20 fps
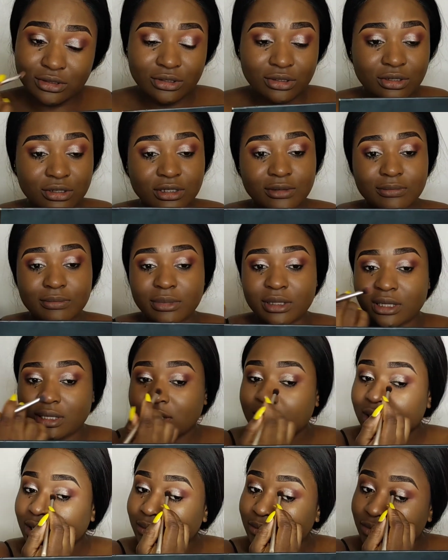Just
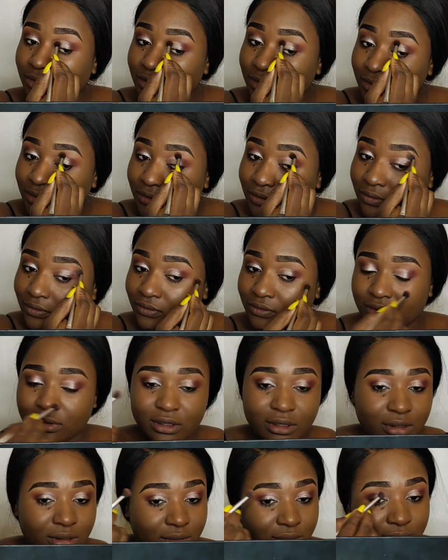blend above
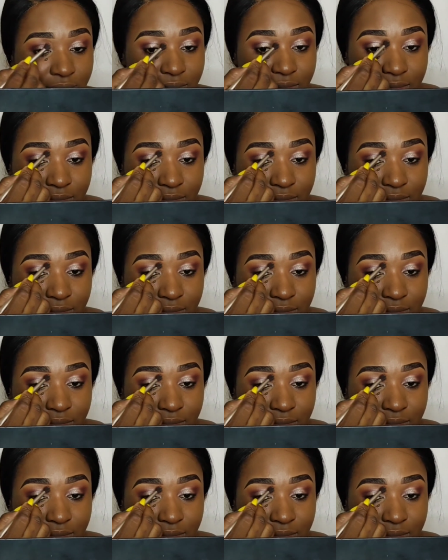here.